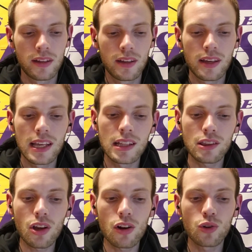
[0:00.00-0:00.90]
In the
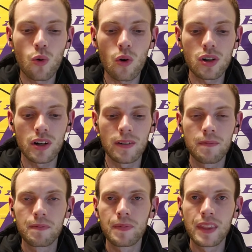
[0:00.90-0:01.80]
third quarter,
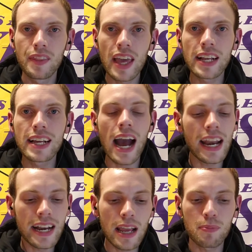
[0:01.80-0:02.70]
they got
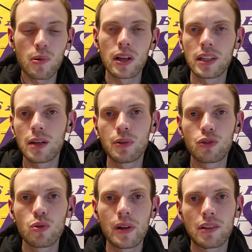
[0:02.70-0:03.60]
an 8-point lead with
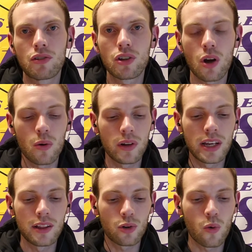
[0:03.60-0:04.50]
2 minutes to go
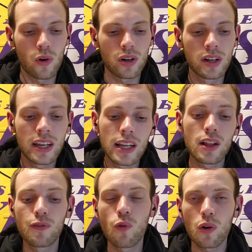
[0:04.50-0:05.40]
in the quarter. In
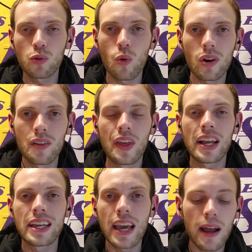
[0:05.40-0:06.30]
the fourth quarter, they
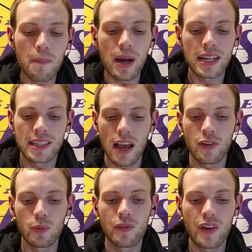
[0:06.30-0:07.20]
get up by
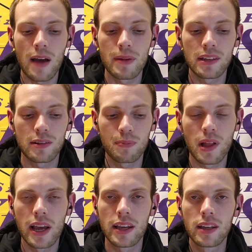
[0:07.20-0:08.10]
7 with 5 minutes to
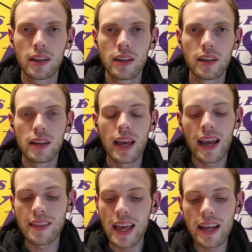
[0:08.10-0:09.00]
play.
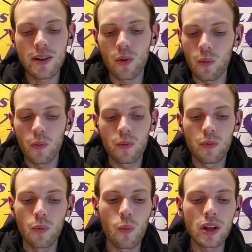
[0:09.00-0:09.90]
And then
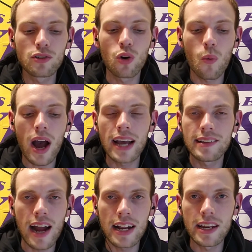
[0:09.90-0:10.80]
once Kawhi
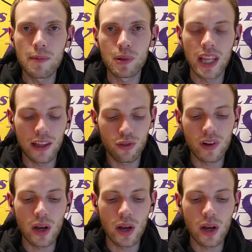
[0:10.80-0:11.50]
tied it up with that 3 at